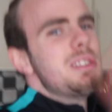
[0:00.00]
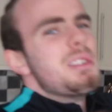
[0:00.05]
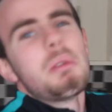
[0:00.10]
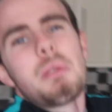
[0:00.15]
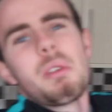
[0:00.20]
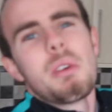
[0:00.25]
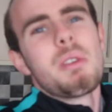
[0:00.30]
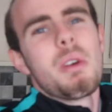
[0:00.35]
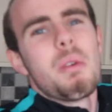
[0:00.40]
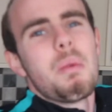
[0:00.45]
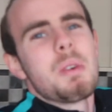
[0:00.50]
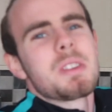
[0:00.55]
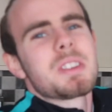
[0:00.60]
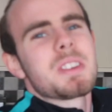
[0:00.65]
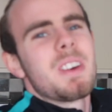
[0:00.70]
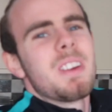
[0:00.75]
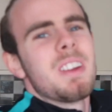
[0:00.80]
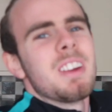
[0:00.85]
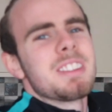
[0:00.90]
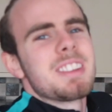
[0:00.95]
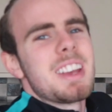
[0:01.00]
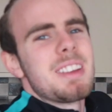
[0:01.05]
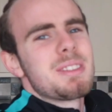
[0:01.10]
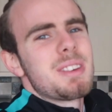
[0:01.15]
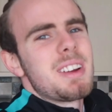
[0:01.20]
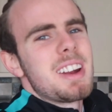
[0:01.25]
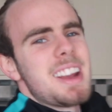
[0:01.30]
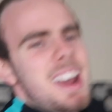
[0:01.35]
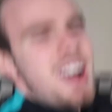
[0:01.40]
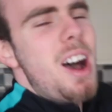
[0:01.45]
Yo, what's going on,
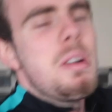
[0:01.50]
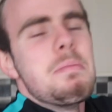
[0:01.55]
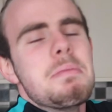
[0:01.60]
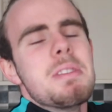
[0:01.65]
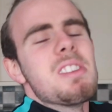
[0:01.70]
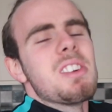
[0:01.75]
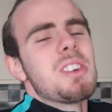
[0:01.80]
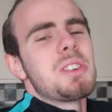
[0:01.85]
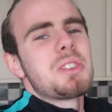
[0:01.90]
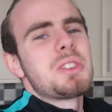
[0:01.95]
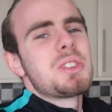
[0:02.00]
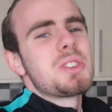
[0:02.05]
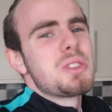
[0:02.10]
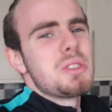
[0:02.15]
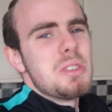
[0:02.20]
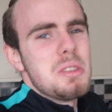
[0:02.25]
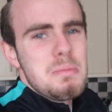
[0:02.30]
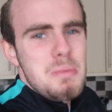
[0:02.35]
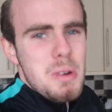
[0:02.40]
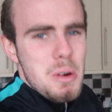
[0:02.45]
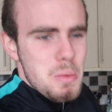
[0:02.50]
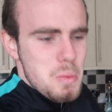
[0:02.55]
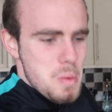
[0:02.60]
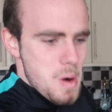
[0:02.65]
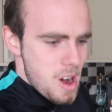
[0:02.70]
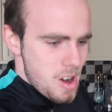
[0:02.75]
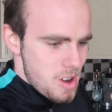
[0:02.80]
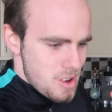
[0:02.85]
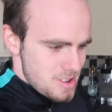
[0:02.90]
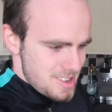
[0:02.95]
1020? I hope you're all super
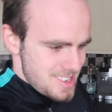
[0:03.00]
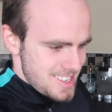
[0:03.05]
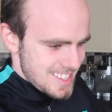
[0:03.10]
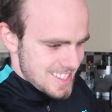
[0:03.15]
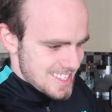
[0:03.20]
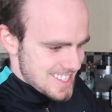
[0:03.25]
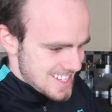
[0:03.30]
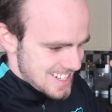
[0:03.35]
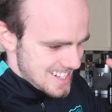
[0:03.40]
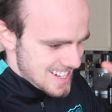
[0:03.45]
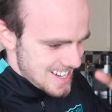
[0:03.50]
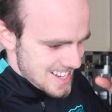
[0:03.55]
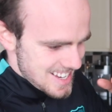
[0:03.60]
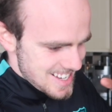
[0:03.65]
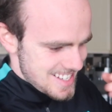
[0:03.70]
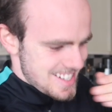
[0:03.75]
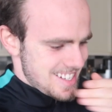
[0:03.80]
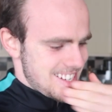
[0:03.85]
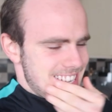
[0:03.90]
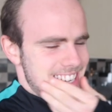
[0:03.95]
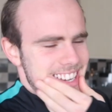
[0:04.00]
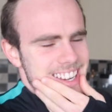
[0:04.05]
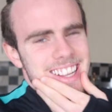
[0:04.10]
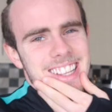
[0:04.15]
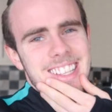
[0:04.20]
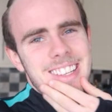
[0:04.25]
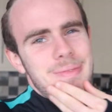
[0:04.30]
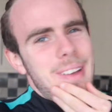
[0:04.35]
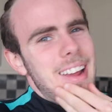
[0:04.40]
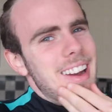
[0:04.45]
well. Today,
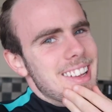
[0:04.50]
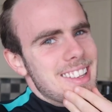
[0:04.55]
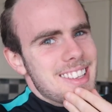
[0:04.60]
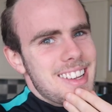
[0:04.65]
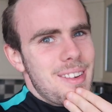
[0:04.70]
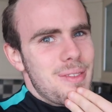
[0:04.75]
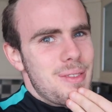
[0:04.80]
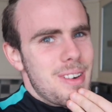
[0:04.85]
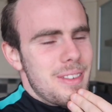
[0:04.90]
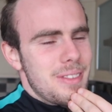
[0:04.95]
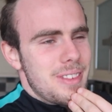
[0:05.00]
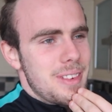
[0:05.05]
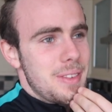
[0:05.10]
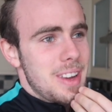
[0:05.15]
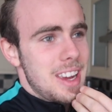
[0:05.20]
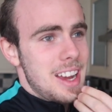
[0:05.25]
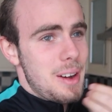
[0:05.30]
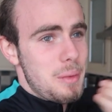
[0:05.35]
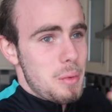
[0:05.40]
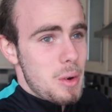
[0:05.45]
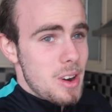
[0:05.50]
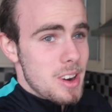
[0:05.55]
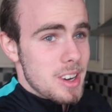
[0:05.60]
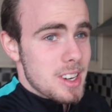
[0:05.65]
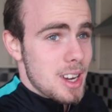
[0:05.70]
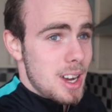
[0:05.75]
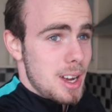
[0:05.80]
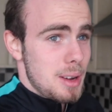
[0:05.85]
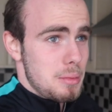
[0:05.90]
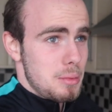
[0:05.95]
it's been a tough one for me.
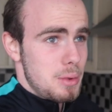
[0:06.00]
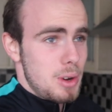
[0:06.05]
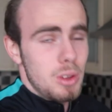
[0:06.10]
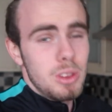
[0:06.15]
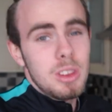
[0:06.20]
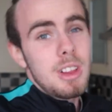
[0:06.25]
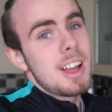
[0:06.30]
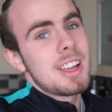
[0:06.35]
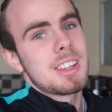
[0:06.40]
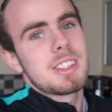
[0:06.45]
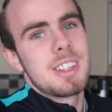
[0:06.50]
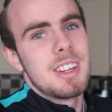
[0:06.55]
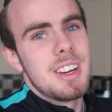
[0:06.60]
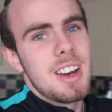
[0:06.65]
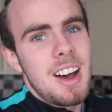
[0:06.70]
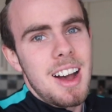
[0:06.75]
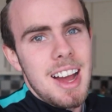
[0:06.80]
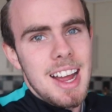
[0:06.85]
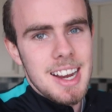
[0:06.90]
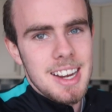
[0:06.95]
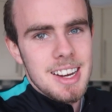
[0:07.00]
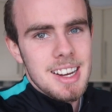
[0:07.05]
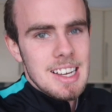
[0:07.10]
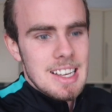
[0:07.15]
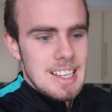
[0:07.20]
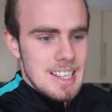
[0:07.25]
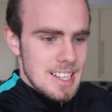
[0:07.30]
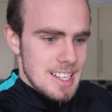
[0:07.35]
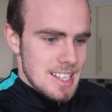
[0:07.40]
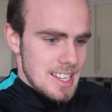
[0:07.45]
Last night,
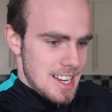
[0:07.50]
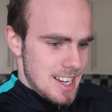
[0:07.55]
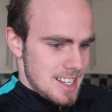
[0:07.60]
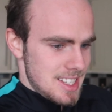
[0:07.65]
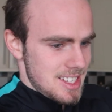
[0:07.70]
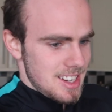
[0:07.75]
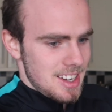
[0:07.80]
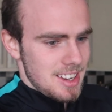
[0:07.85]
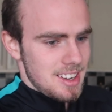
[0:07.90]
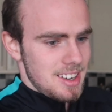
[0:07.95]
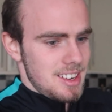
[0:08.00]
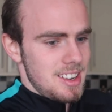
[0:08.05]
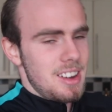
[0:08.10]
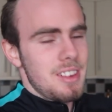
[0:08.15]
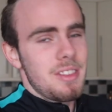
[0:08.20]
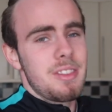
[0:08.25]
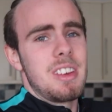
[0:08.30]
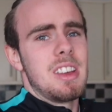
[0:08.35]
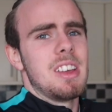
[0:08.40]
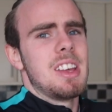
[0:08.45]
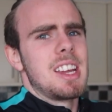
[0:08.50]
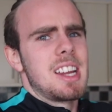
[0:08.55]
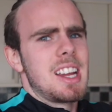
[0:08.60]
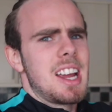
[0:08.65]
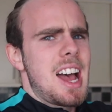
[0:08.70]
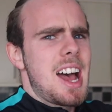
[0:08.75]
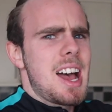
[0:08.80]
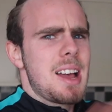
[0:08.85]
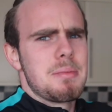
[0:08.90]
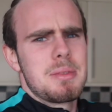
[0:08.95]
I started not feeling
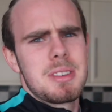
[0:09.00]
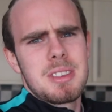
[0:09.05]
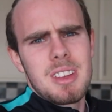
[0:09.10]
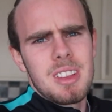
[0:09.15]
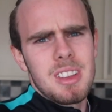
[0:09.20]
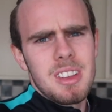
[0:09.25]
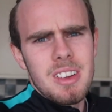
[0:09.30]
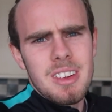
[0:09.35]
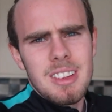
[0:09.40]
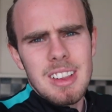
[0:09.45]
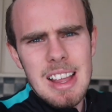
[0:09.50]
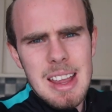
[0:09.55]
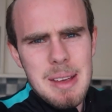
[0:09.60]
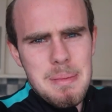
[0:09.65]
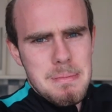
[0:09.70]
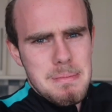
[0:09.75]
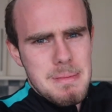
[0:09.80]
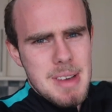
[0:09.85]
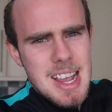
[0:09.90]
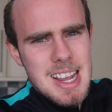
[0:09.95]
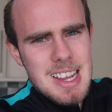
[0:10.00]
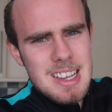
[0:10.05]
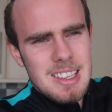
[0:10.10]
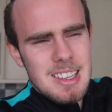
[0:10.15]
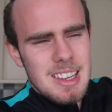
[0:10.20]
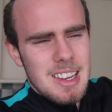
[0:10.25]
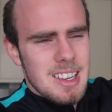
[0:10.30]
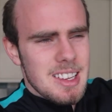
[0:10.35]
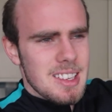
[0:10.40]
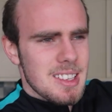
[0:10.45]
absolutely
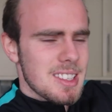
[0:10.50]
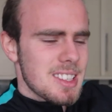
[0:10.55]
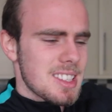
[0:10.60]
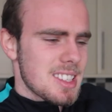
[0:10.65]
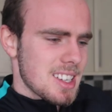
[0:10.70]
amazing.